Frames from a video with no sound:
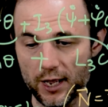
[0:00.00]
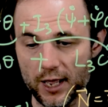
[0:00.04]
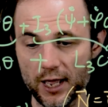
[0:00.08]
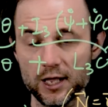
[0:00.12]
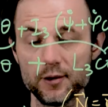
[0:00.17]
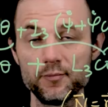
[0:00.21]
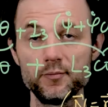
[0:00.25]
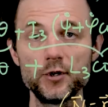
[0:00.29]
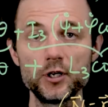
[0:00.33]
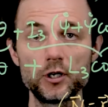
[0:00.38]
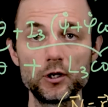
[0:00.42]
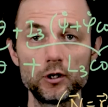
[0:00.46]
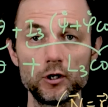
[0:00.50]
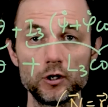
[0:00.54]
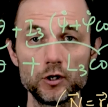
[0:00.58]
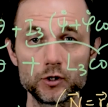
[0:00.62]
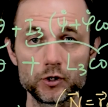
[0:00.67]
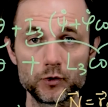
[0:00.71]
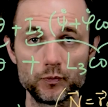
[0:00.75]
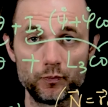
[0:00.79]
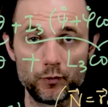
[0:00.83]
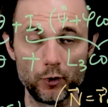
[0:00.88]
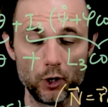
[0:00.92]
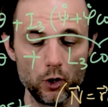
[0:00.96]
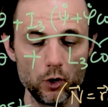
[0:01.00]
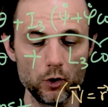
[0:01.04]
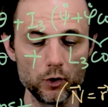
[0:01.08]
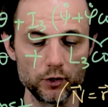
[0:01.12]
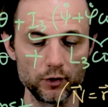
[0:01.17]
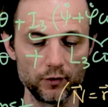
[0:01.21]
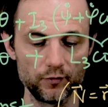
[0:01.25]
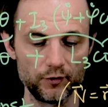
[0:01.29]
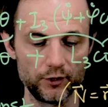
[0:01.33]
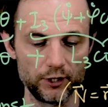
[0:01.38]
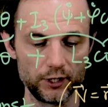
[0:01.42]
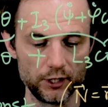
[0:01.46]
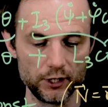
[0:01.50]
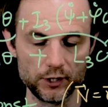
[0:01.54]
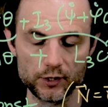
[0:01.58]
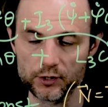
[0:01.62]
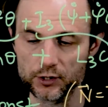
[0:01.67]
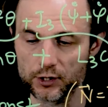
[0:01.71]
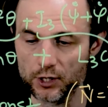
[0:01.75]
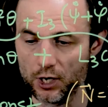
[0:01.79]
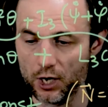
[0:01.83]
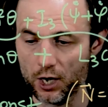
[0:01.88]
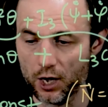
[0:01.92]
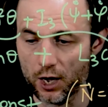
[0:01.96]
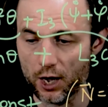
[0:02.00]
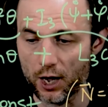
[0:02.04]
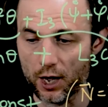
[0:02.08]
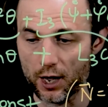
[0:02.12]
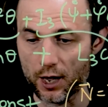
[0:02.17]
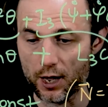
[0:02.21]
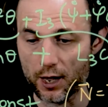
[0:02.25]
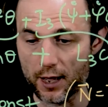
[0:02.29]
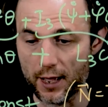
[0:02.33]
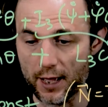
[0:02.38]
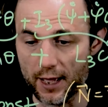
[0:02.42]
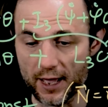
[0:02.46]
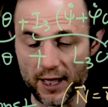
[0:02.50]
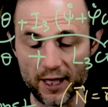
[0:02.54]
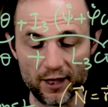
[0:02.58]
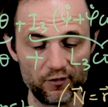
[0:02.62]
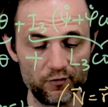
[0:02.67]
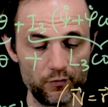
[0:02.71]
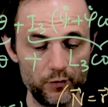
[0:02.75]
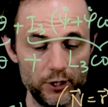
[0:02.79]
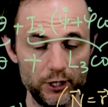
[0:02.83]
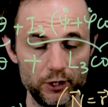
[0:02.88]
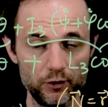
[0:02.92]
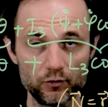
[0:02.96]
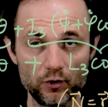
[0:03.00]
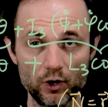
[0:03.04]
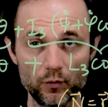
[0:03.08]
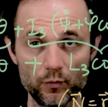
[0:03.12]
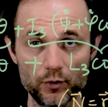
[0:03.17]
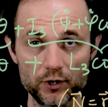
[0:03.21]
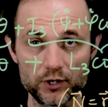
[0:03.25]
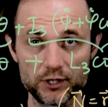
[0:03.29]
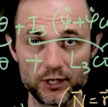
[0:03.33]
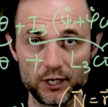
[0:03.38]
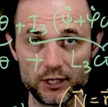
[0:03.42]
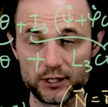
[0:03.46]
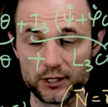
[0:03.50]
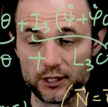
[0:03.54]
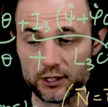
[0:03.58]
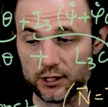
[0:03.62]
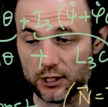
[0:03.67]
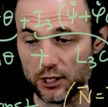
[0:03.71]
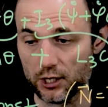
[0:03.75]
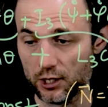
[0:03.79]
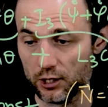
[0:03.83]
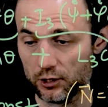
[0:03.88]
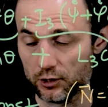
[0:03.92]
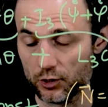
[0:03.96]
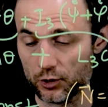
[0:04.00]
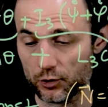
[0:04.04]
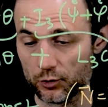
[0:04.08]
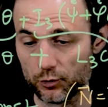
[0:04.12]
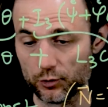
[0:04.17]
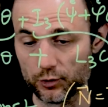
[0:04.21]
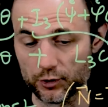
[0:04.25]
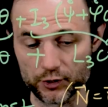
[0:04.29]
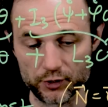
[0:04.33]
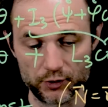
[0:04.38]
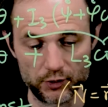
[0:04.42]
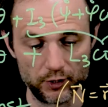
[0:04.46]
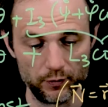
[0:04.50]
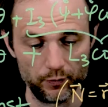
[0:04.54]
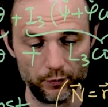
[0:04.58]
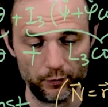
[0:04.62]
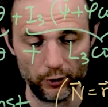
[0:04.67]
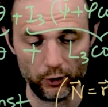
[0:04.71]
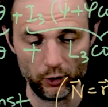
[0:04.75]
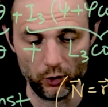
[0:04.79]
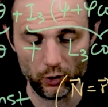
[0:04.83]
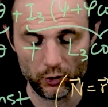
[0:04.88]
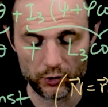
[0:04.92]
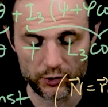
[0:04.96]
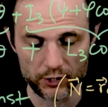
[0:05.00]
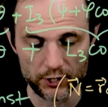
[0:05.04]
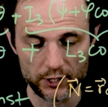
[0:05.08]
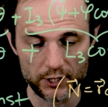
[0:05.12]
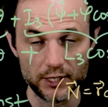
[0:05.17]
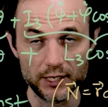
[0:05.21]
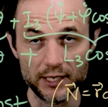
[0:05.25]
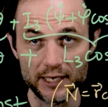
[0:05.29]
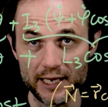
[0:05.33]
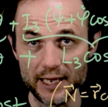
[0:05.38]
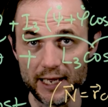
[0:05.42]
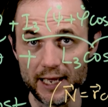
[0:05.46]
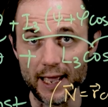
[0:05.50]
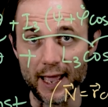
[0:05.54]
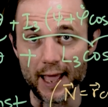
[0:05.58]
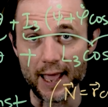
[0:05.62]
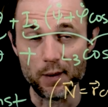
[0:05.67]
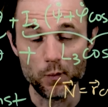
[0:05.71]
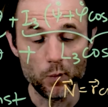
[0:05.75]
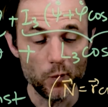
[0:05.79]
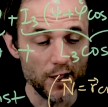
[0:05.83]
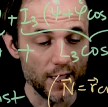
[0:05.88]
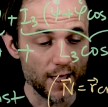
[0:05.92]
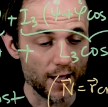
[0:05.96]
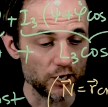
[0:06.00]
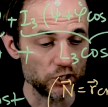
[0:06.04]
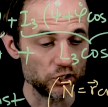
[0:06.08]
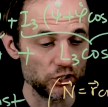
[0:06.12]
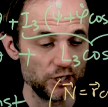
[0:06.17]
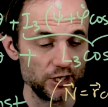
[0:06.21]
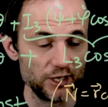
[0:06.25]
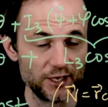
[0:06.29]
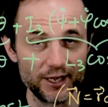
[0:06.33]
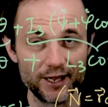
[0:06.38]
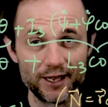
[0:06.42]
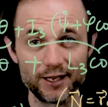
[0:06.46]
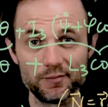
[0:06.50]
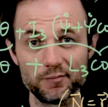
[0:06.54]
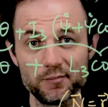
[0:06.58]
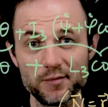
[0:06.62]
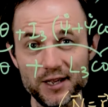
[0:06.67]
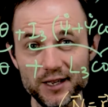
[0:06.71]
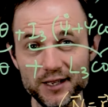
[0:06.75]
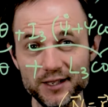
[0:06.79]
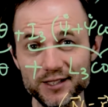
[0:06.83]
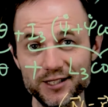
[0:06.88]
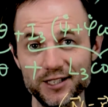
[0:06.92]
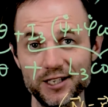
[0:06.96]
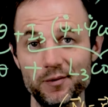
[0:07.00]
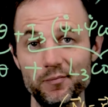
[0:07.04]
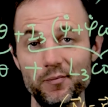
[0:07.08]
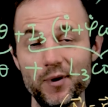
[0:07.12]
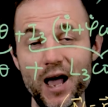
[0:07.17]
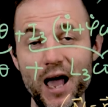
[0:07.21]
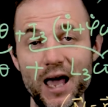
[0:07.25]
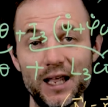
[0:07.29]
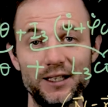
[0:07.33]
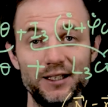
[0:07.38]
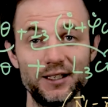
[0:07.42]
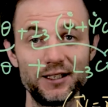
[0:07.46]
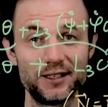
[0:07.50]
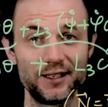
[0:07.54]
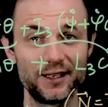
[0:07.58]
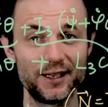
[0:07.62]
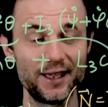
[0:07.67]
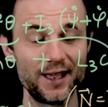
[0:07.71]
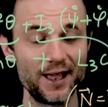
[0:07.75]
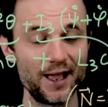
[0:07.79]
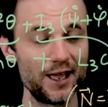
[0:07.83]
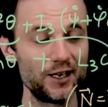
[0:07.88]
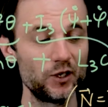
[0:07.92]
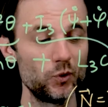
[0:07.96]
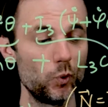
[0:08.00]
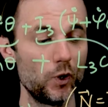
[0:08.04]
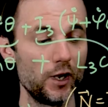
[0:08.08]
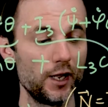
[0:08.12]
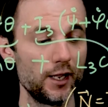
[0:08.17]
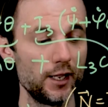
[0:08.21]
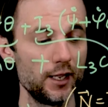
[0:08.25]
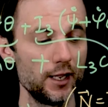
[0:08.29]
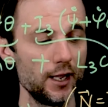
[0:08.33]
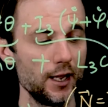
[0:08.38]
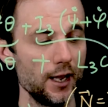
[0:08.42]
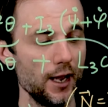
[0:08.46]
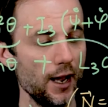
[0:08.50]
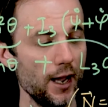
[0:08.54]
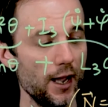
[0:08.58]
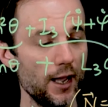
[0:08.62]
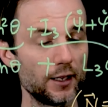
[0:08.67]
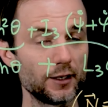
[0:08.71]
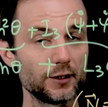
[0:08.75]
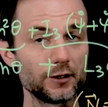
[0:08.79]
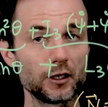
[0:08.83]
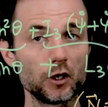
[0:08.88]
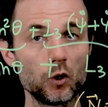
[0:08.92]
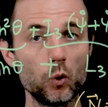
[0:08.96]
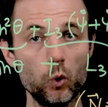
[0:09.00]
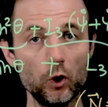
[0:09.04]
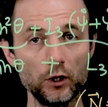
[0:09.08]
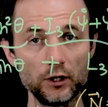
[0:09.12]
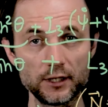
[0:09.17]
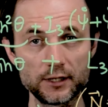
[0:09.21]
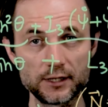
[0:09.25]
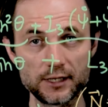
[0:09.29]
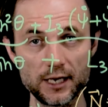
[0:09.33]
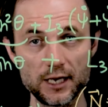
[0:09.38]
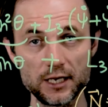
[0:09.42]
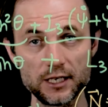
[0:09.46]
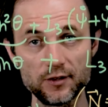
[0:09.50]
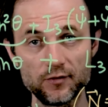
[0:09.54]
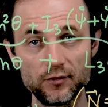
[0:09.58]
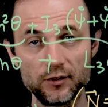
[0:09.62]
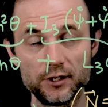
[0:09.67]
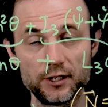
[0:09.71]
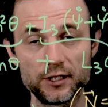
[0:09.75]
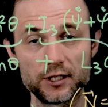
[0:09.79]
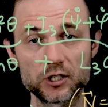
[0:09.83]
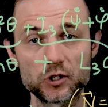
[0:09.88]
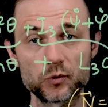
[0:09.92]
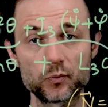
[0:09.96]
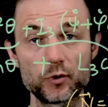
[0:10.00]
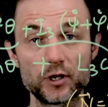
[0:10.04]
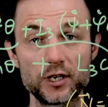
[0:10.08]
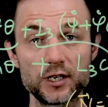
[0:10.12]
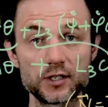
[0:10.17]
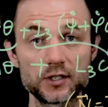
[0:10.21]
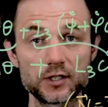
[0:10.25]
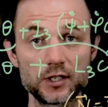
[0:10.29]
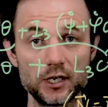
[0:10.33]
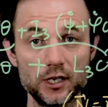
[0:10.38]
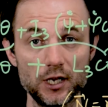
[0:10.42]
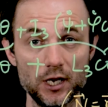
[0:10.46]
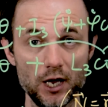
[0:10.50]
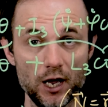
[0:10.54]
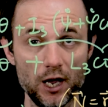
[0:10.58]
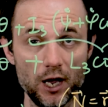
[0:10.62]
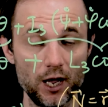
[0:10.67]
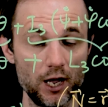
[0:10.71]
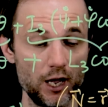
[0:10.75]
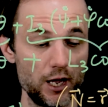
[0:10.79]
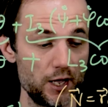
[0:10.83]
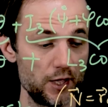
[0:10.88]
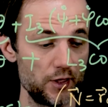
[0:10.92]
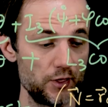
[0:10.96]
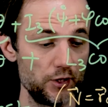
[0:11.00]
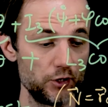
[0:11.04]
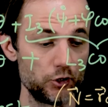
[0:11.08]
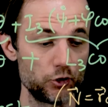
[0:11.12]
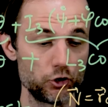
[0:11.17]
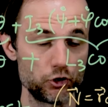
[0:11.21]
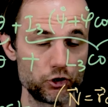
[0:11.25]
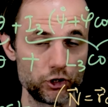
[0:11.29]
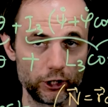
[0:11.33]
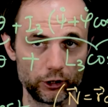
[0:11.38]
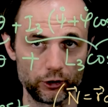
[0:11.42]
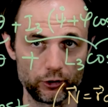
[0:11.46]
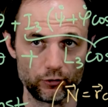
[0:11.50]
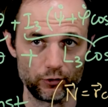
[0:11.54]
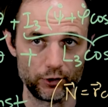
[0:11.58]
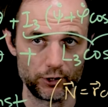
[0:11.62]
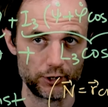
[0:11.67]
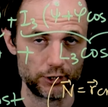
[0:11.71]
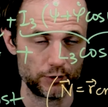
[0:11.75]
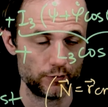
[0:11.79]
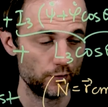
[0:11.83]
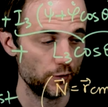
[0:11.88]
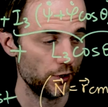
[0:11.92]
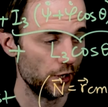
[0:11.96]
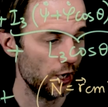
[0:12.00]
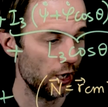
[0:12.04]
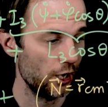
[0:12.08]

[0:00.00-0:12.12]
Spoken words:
And because both of these have been represented through a simple ODE, we actually can make some analytic headway and qualitatively express the trajectories